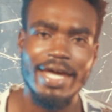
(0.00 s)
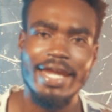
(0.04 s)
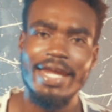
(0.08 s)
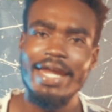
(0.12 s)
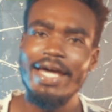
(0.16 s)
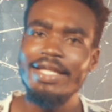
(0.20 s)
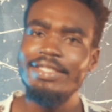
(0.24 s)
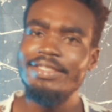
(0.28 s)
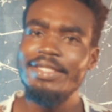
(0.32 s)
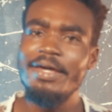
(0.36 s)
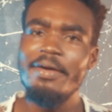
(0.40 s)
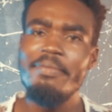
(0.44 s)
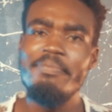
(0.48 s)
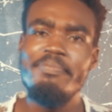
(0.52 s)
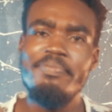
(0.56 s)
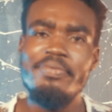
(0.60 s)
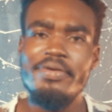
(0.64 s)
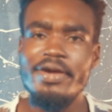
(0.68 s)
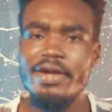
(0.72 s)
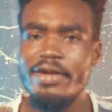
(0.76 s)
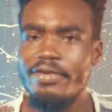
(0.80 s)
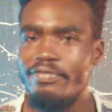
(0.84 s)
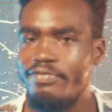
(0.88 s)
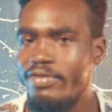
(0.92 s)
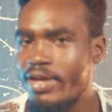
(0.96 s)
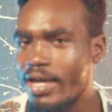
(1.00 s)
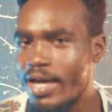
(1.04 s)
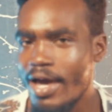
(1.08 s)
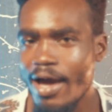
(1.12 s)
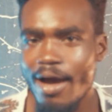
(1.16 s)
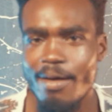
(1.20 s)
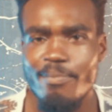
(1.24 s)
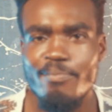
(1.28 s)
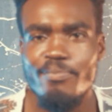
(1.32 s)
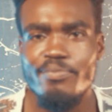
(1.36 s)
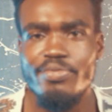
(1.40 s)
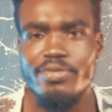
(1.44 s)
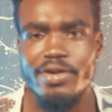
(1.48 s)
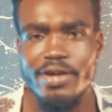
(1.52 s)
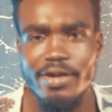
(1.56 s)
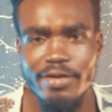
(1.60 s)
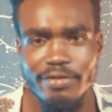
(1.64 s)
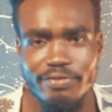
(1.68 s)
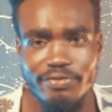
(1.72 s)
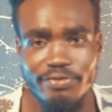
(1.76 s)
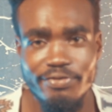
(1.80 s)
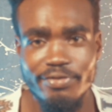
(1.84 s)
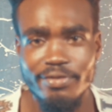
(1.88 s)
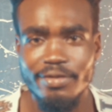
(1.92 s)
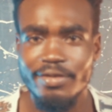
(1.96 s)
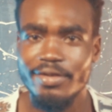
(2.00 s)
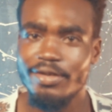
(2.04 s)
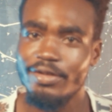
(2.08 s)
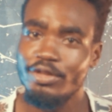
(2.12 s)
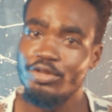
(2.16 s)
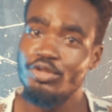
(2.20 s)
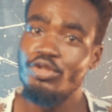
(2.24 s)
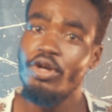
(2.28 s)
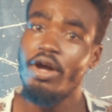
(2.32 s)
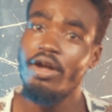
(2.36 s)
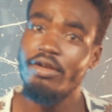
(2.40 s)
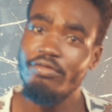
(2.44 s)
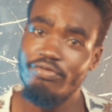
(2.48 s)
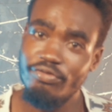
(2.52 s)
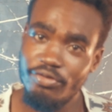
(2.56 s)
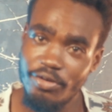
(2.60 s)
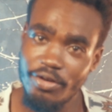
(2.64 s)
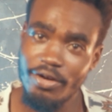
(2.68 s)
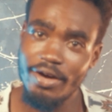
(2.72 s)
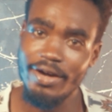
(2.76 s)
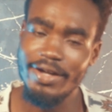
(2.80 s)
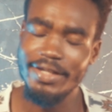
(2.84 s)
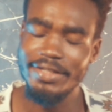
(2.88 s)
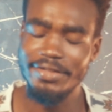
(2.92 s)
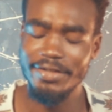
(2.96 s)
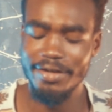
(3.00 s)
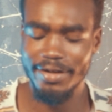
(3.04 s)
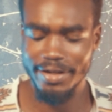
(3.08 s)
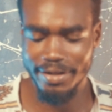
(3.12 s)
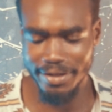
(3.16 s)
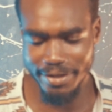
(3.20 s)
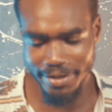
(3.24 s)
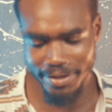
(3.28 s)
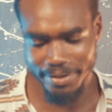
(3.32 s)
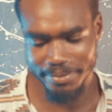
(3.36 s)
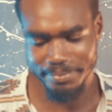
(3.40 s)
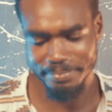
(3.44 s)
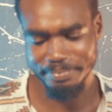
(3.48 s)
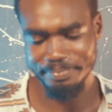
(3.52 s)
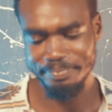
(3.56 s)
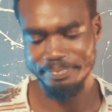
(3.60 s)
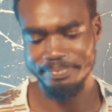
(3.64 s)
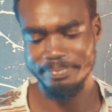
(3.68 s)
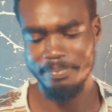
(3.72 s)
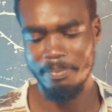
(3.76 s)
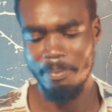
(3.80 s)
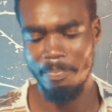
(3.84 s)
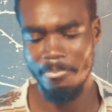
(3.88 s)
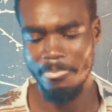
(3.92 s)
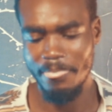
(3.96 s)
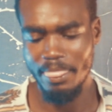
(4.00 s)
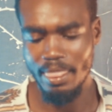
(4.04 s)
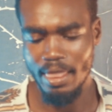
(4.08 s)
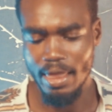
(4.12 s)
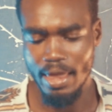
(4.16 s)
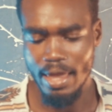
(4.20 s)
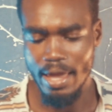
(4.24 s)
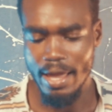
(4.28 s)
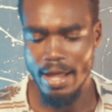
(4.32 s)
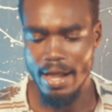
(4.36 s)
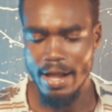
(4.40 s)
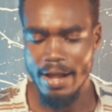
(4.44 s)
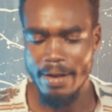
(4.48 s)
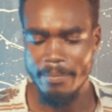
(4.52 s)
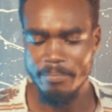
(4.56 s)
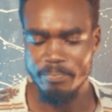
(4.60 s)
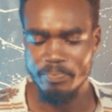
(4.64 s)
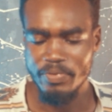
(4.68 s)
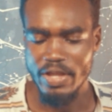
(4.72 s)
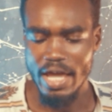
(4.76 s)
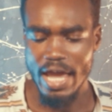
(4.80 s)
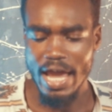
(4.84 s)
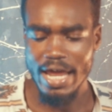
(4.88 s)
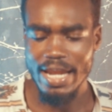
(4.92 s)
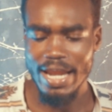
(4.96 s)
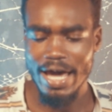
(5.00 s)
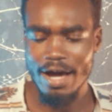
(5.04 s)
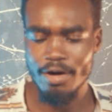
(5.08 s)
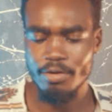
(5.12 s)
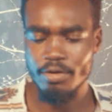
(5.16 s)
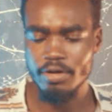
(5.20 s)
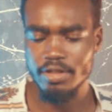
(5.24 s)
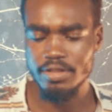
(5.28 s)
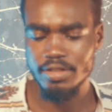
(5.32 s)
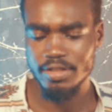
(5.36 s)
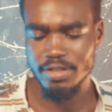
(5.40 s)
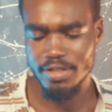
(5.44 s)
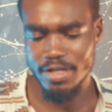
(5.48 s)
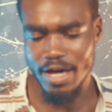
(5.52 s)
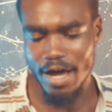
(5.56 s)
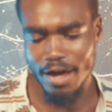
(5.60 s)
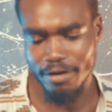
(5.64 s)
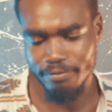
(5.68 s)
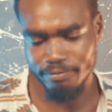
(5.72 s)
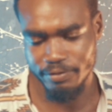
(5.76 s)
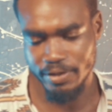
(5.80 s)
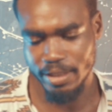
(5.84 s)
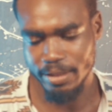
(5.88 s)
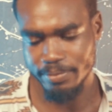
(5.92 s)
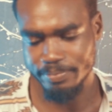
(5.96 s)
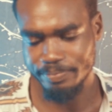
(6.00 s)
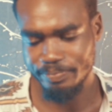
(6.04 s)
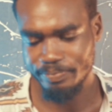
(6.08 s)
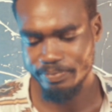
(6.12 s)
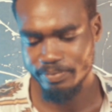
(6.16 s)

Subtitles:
Let him breathe, he can't breathe. George Floyd, okay. And I was cuffed.